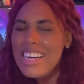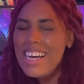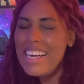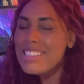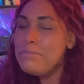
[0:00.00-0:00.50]

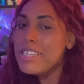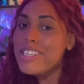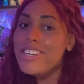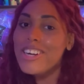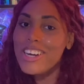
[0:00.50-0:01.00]
it's been
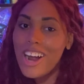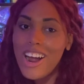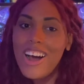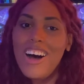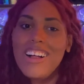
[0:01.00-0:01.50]
your
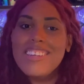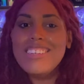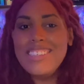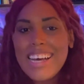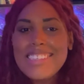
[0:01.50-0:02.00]
girl,
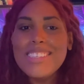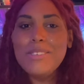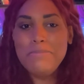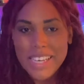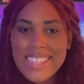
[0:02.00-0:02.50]

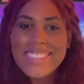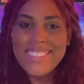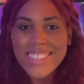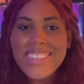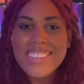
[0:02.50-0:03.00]
Dezzi
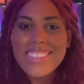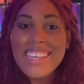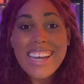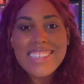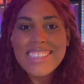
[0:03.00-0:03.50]
Pixels.
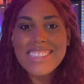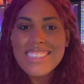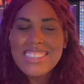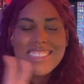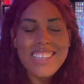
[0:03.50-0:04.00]
And I did the
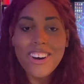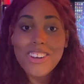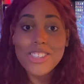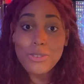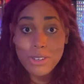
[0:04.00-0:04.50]

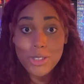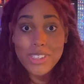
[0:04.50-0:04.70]
early, so we're gonna do it